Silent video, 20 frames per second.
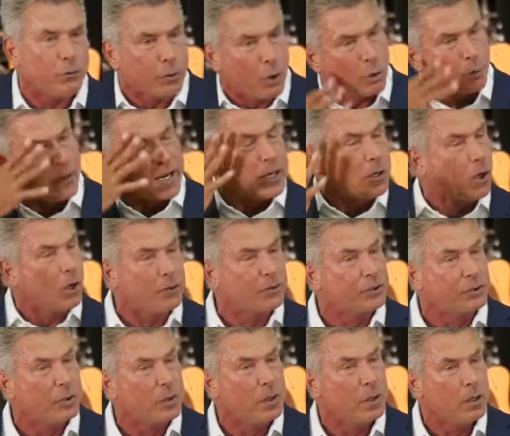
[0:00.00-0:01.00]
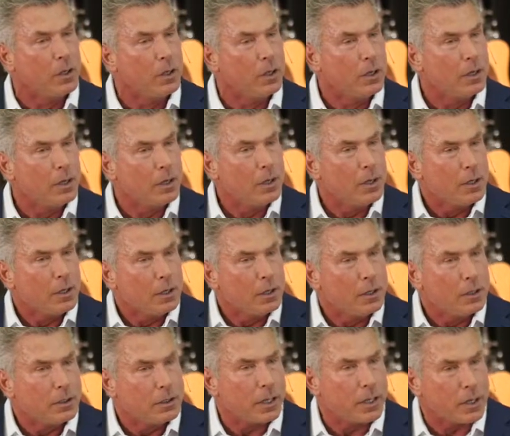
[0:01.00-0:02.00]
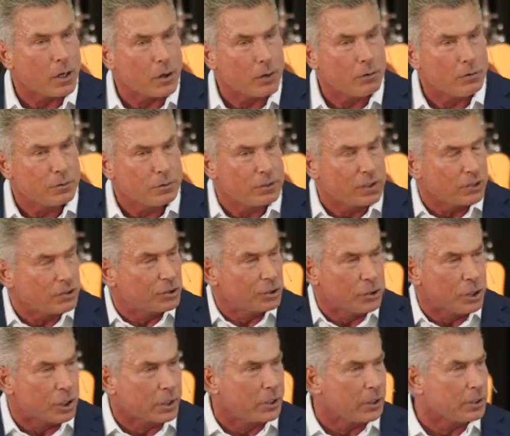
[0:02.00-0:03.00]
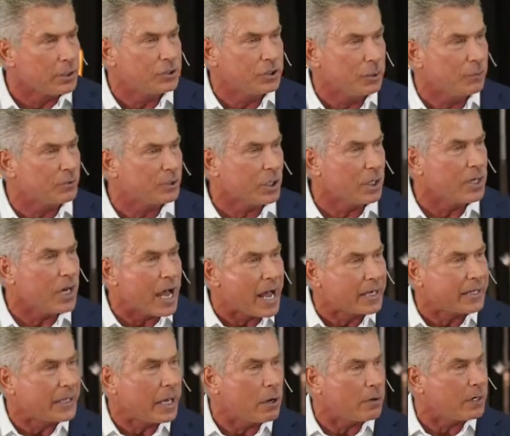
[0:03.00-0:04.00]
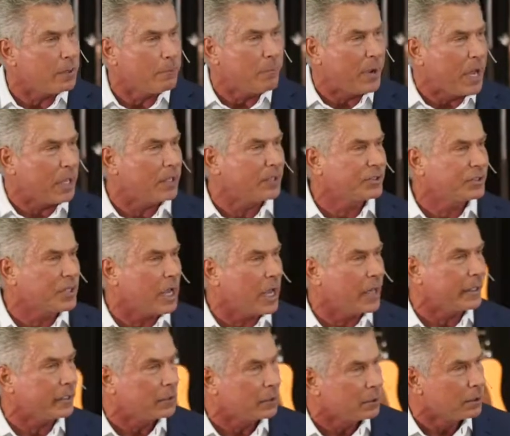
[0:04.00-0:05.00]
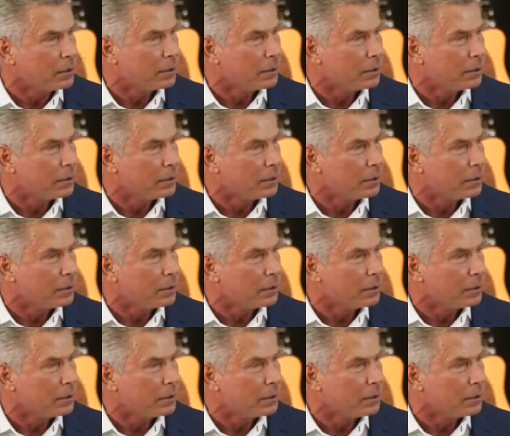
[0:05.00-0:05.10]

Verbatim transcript: no wrinkles you know, just looking. She was a knockout in Palestine.